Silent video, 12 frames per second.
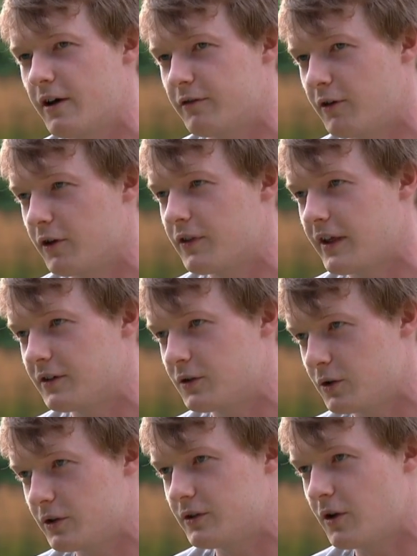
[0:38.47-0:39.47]
a fault that
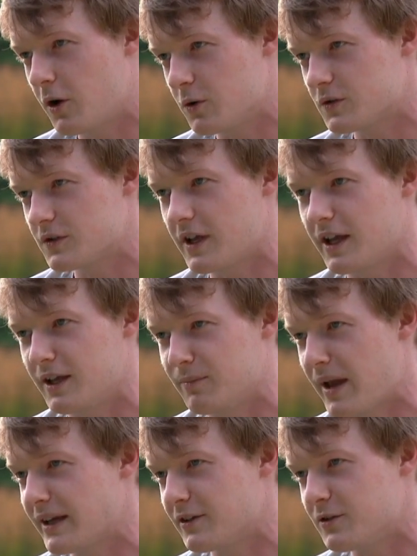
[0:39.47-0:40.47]
could host a
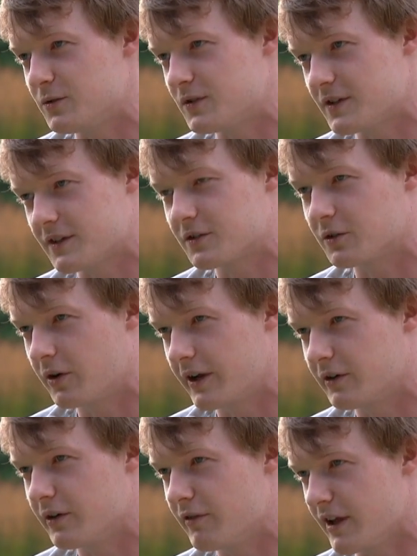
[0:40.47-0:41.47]
magnitude 6 or
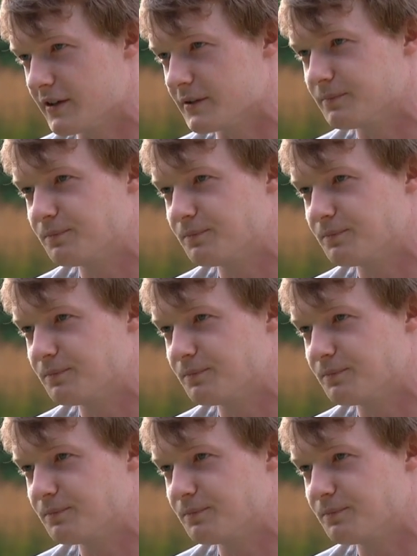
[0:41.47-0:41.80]
greater event.